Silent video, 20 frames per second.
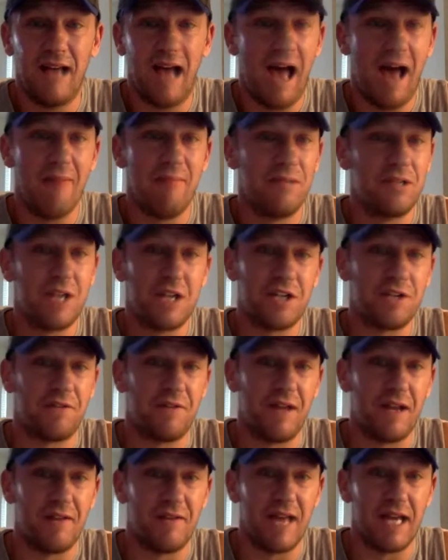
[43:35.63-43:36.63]
I'm such a
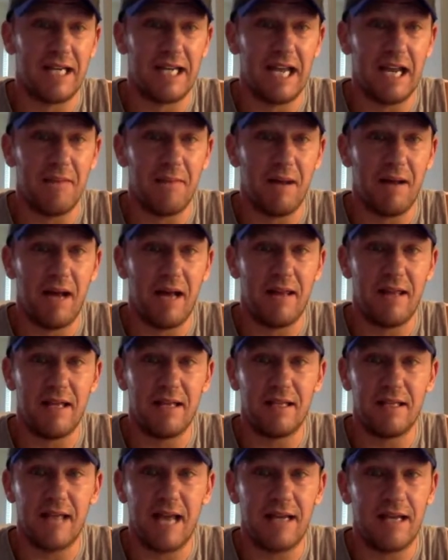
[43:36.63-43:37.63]
fan of that game. I
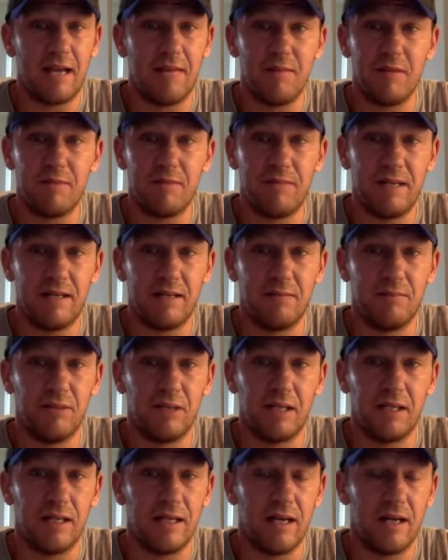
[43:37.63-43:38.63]
think that game is being
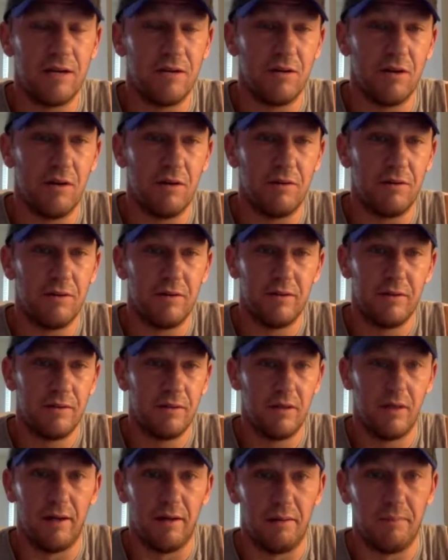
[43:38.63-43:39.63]
completely underowned.
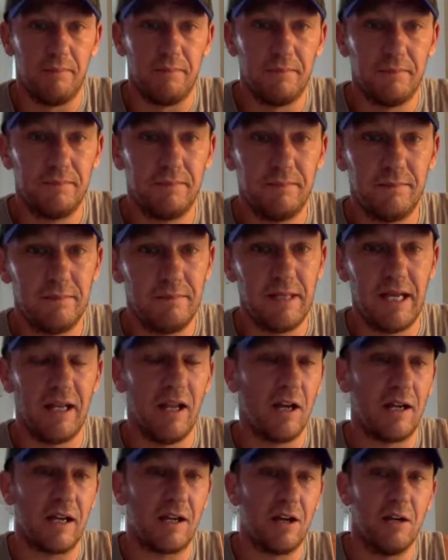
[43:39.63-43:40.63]

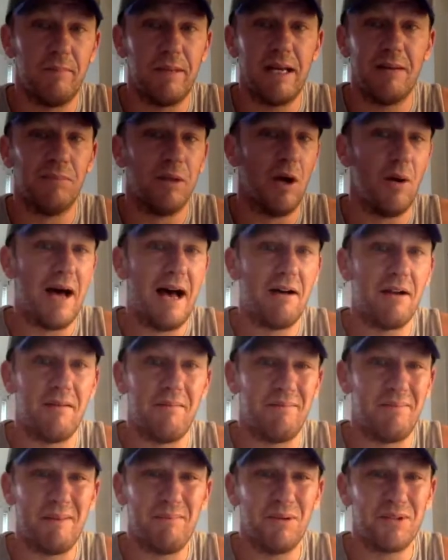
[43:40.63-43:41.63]
And look, it could be a blowout,
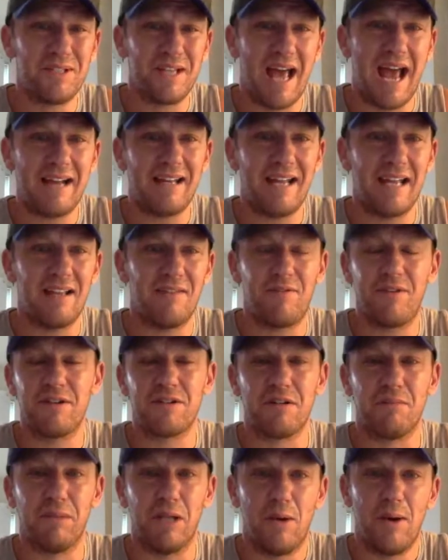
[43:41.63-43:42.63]
and people act like if
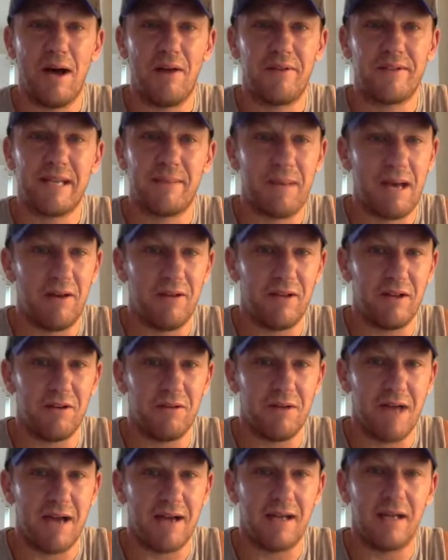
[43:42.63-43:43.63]
there's a blowout somehow that
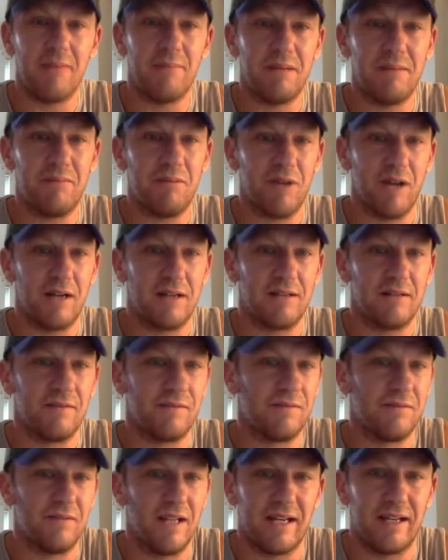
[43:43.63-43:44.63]
you're not going to be
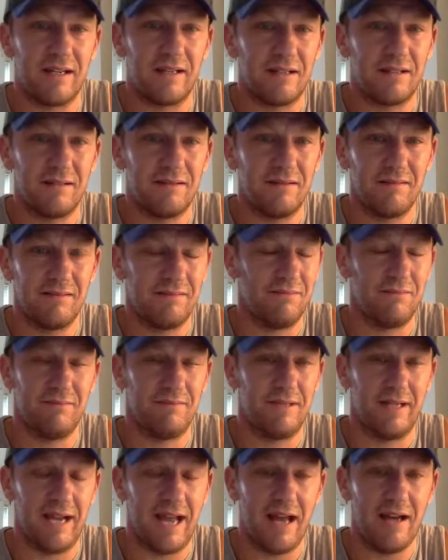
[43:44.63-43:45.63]
productive. Like,
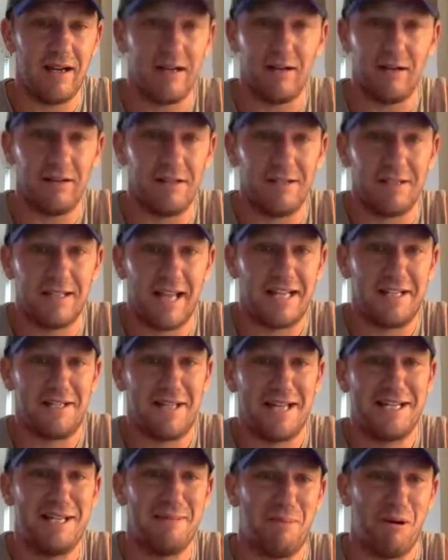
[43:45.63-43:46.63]
get out of here.
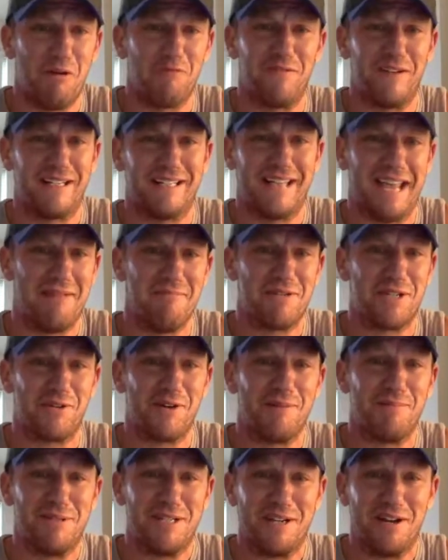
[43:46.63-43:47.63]
That's the perfect game
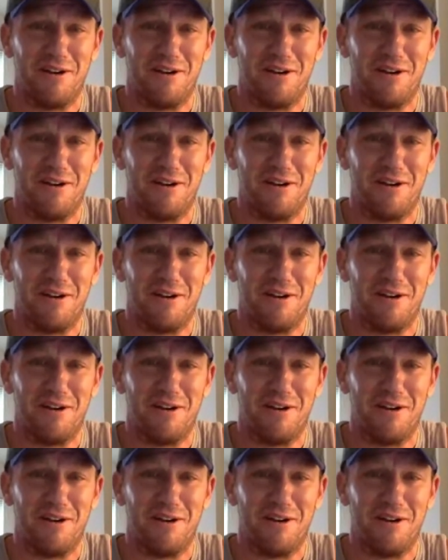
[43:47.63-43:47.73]
script,